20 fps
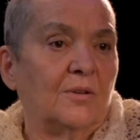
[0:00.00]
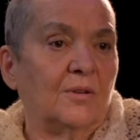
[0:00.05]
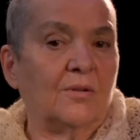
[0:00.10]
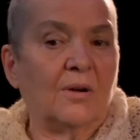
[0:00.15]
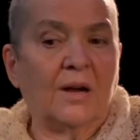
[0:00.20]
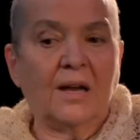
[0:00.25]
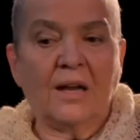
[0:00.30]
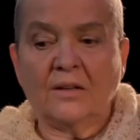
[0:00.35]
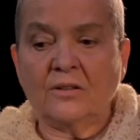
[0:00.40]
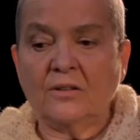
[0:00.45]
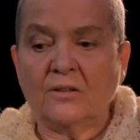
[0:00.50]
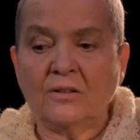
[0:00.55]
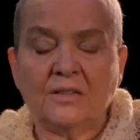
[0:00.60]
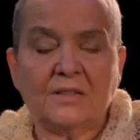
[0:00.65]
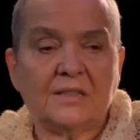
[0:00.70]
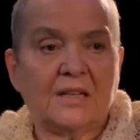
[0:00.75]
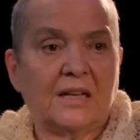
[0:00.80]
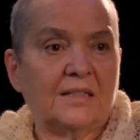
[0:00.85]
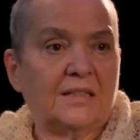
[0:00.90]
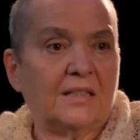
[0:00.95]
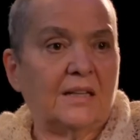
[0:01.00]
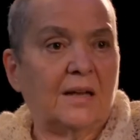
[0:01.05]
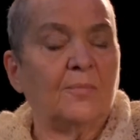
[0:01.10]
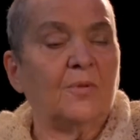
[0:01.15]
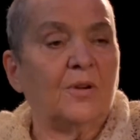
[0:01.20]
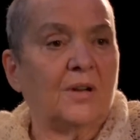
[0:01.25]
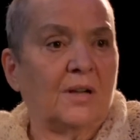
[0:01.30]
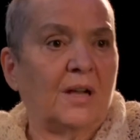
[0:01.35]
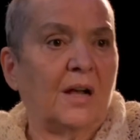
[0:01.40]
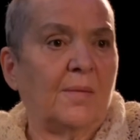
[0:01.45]
You know, I had all these antiques. I
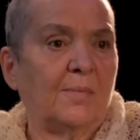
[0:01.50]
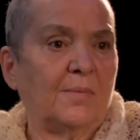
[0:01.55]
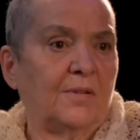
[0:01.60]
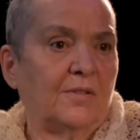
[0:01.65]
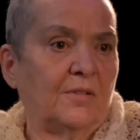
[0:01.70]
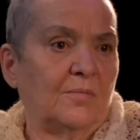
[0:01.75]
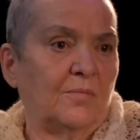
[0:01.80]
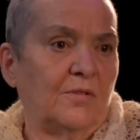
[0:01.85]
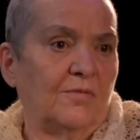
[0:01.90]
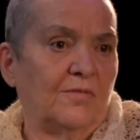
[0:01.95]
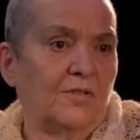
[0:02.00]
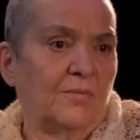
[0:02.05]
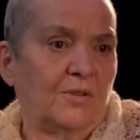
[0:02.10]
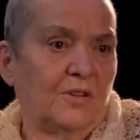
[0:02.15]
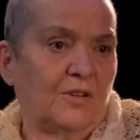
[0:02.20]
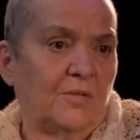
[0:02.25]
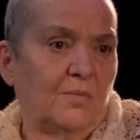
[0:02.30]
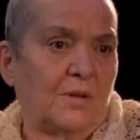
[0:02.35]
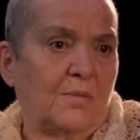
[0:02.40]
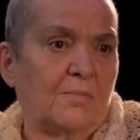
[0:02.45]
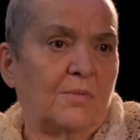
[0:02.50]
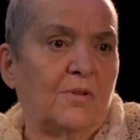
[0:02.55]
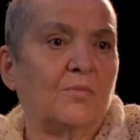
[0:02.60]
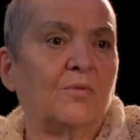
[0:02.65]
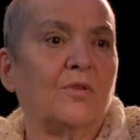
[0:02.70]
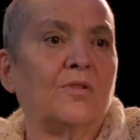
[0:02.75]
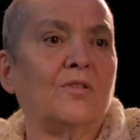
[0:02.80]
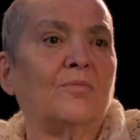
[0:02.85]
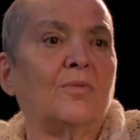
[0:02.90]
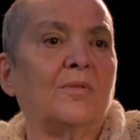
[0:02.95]
brought a couple of them over with me, but
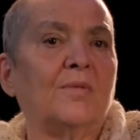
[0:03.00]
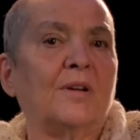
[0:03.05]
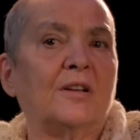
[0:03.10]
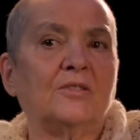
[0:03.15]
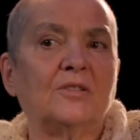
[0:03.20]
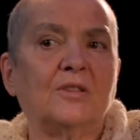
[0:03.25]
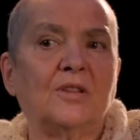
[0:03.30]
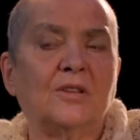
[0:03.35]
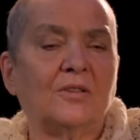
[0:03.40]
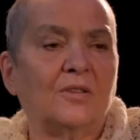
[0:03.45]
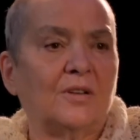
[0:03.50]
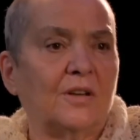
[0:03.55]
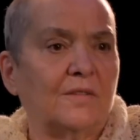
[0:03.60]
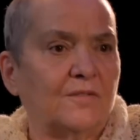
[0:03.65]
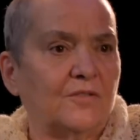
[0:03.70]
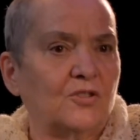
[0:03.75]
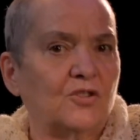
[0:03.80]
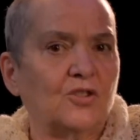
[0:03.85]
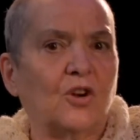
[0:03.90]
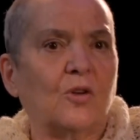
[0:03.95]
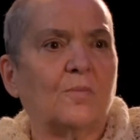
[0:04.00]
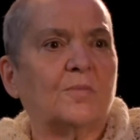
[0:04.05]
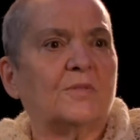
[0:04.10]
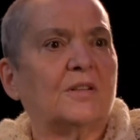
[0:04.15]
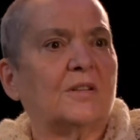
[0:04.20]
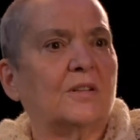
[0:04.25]
we went to the thrift shops